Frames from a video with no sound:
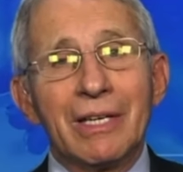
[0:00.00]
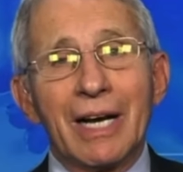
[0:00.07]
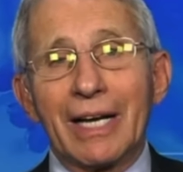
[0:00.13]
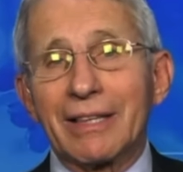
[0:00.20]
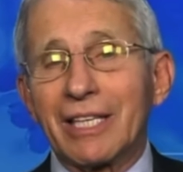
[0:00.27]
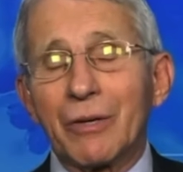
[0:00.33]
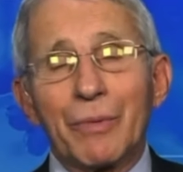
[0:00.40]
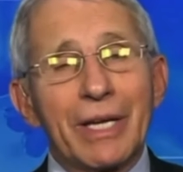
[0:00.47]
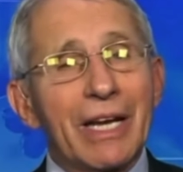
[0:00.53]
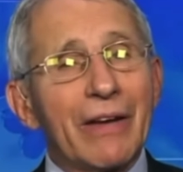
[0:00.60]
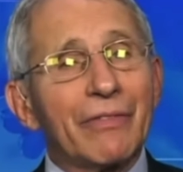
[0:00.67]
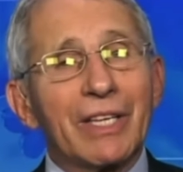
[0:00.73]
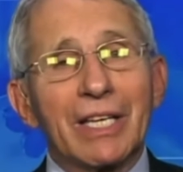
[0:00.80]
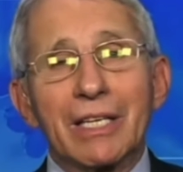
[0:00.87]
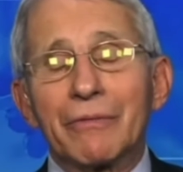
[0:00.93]
I think we
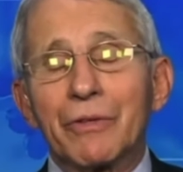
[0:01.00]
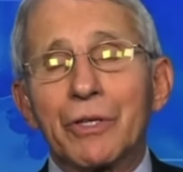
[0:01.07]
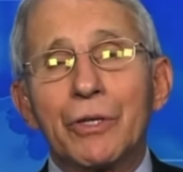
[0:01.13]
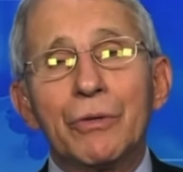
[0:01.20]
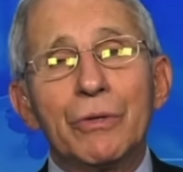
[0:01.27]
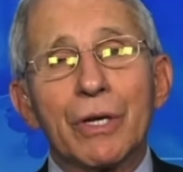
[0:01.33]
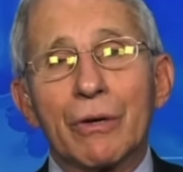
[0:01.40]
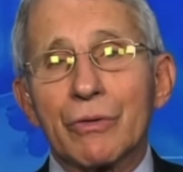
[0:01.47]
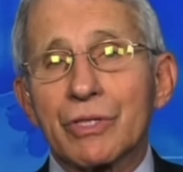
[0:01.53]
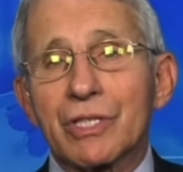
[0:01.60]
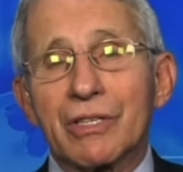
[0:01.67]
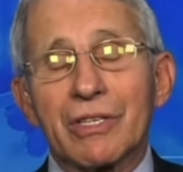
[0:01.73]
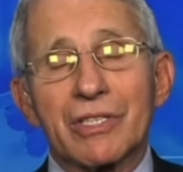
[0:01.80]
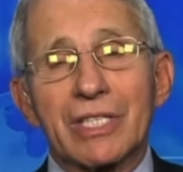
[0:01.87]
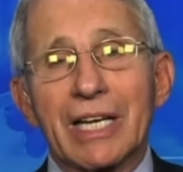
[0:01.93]
have to give kudos
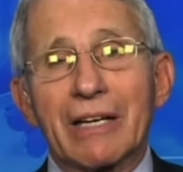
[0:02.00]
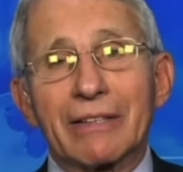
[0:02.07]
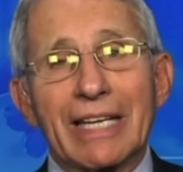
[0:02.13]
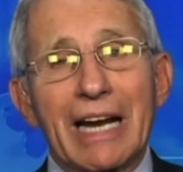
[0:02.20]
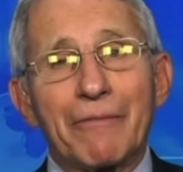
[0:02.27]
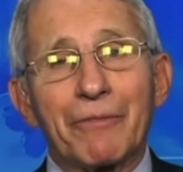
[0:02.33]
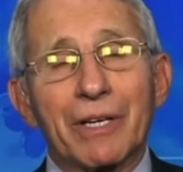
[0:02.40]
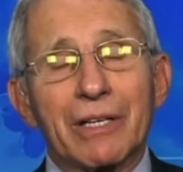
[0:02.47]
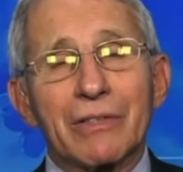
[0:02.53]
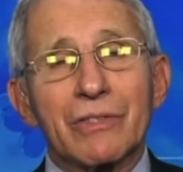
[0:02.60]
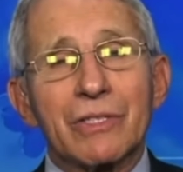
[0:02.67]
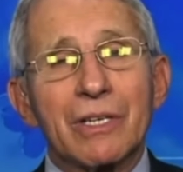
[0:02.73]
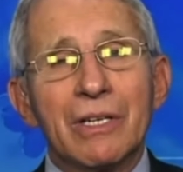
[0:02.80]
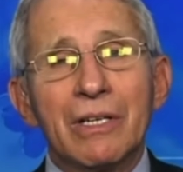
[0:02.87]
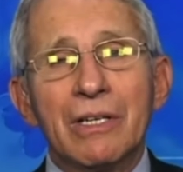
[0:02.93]
to the South
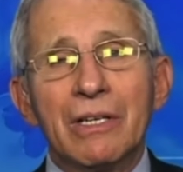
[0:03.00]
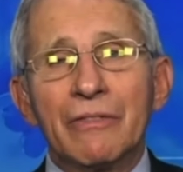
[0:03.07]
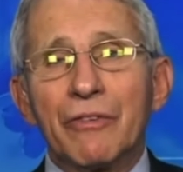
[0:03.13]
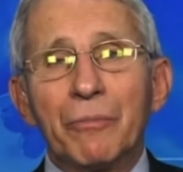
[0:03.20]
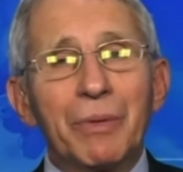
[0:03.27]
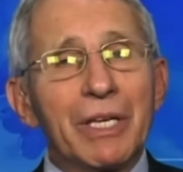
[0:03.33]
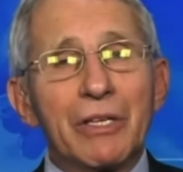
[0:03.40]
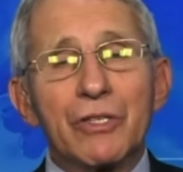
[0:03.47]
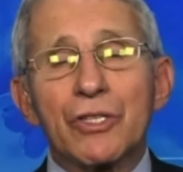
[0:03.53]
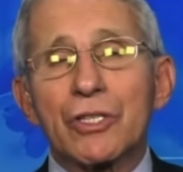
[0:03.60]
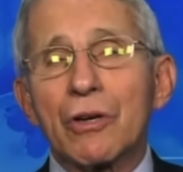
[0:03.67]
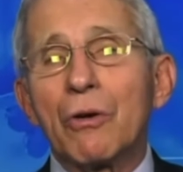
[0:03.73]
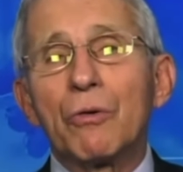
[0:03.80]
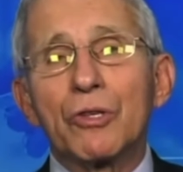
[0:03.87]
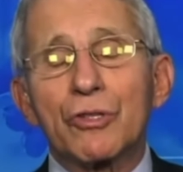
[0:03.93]
Africans for being
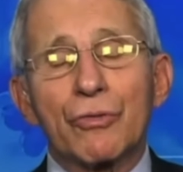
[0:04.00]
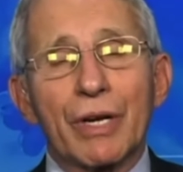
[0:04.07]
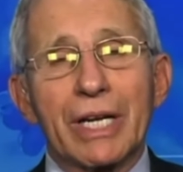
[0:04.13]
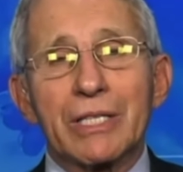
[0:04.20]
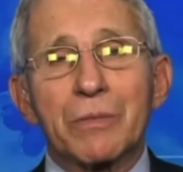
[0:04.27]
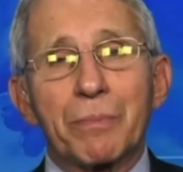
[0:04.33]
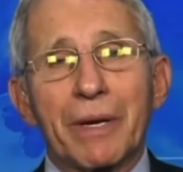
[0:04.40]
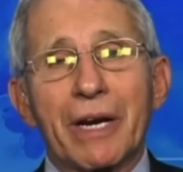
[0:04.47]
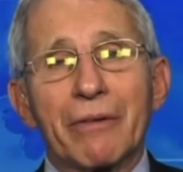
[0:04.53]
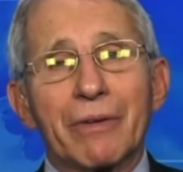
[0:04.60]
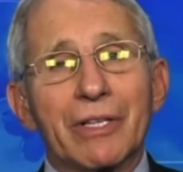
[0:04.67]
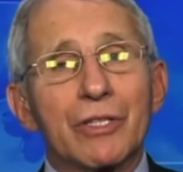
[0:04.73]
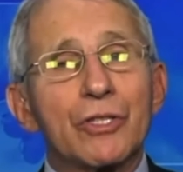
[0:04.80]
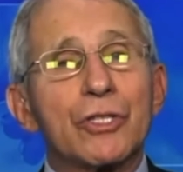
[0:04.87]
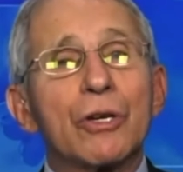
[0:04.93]
so
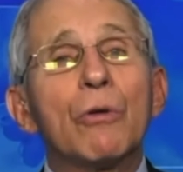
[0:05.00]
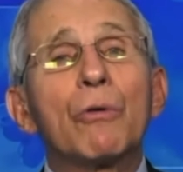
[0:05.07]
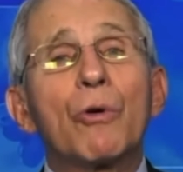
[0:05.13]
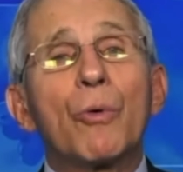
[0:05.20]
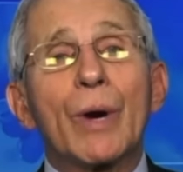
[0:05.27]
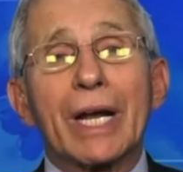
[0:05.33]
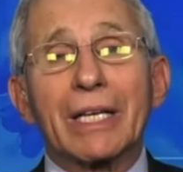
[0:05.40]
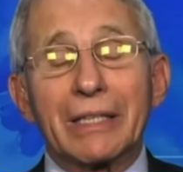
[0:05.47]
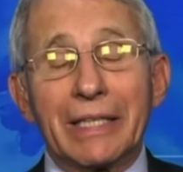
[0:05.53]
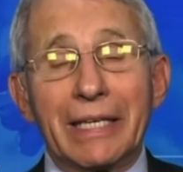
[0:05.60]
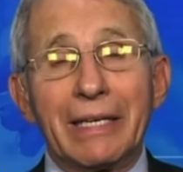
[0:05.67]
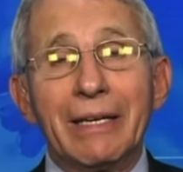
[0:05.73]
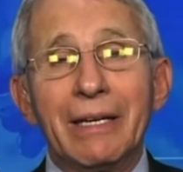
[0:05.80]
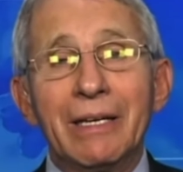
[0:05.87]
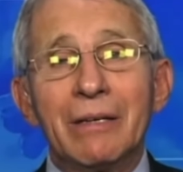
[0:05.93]
transparent so
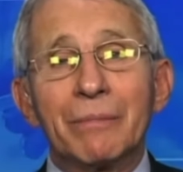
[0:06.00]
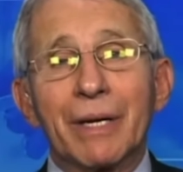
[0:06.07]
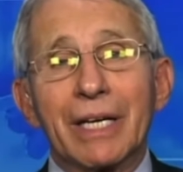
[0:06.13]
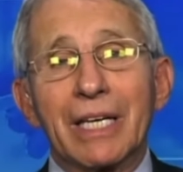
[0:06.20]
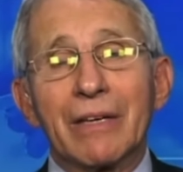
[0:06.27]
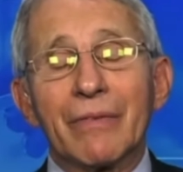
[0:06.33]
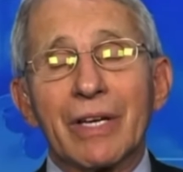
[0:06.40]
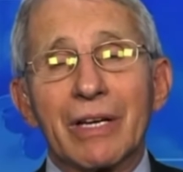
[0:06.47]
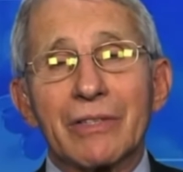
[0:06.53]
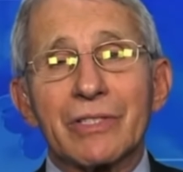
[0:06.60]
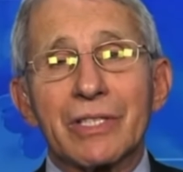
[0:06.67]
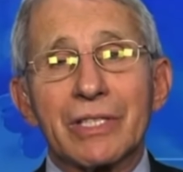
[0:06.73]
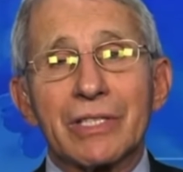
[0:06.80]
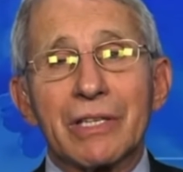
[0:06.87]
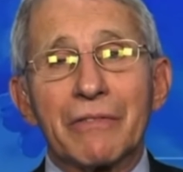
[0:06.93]
quickly by giving us
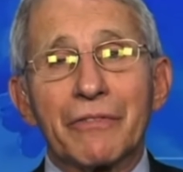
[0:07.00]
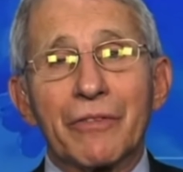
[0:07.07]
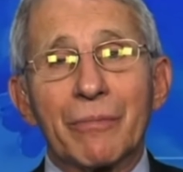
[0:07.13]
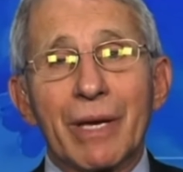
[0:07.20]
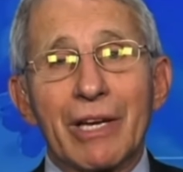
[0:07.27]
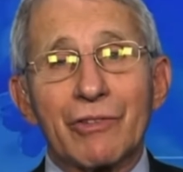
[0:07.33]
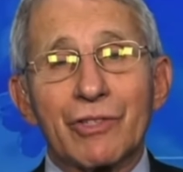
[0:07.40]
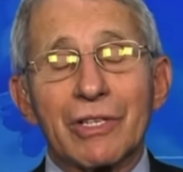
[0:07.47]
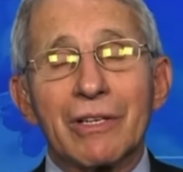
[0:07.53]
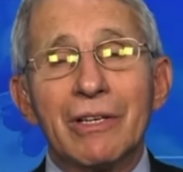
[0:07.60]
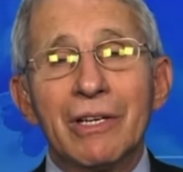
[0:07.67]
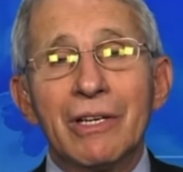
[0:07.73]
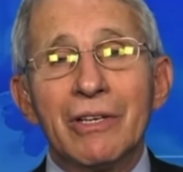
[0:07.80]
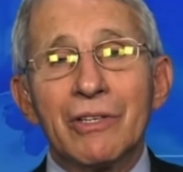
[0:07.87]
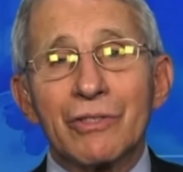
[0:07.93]
this information.
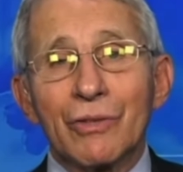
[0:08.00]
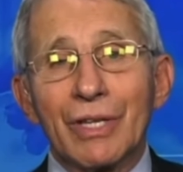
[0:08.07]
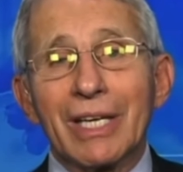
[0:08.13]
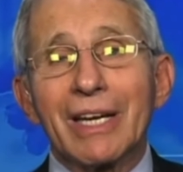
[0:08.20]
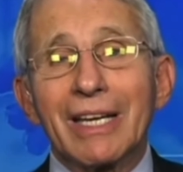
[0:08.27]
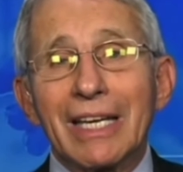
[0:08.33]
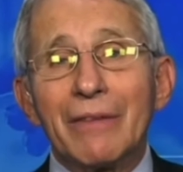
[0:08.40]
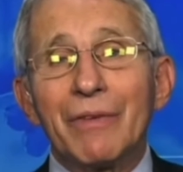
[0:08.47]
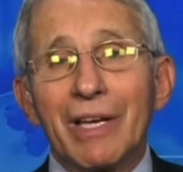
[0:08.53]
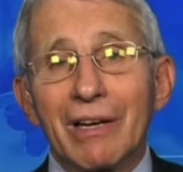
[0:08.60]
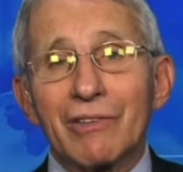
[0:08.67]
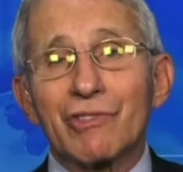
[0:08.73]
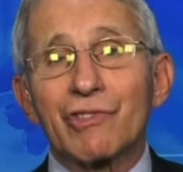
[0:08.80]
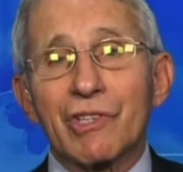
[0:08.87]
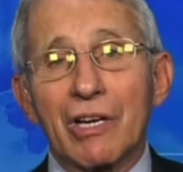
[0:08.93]
So they're giving
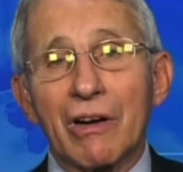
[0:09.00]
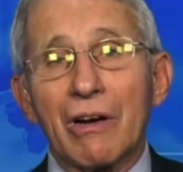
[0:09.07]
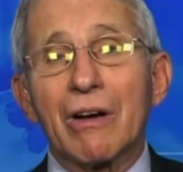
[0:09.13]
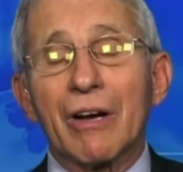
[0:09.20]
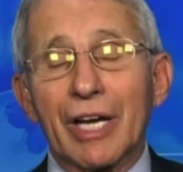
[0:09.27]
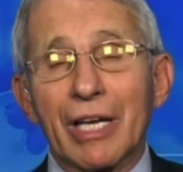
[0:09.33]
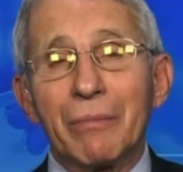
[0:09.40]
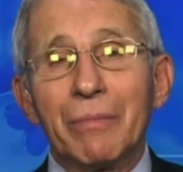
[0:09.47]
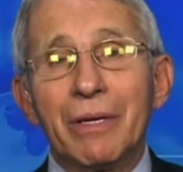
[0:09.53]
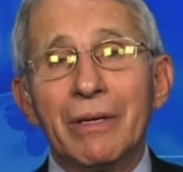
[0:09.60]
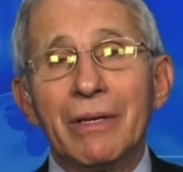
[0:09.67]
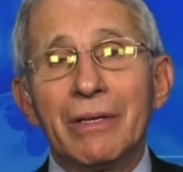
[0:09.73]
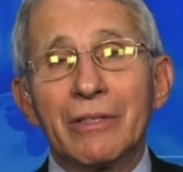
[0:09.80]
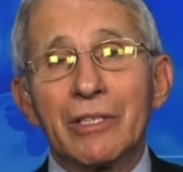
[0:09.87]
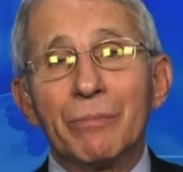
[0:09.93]
us time
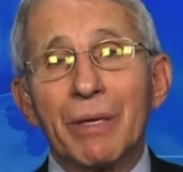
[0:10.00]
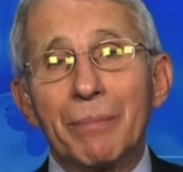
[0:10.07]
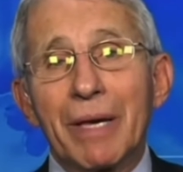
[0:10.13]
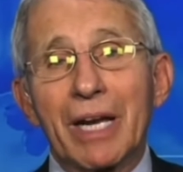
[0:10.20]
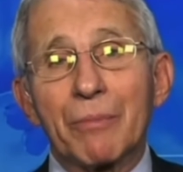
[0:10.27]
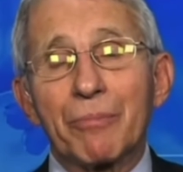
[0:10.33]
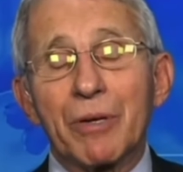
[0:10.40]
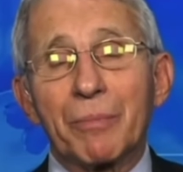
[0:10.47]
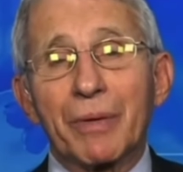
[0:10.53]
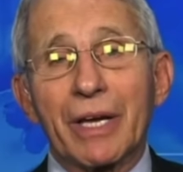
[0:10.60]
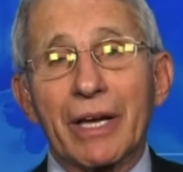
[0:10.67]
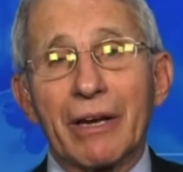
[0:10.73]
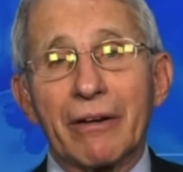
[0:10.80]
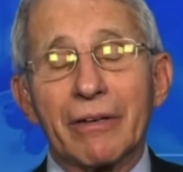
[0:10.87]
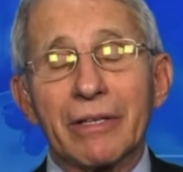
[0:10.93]
to be better
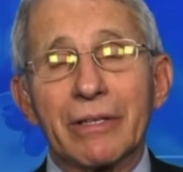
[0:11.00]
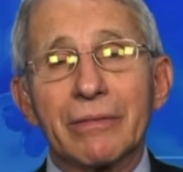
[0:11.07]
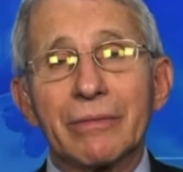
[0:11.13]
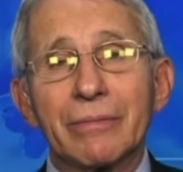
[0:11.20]
prepared.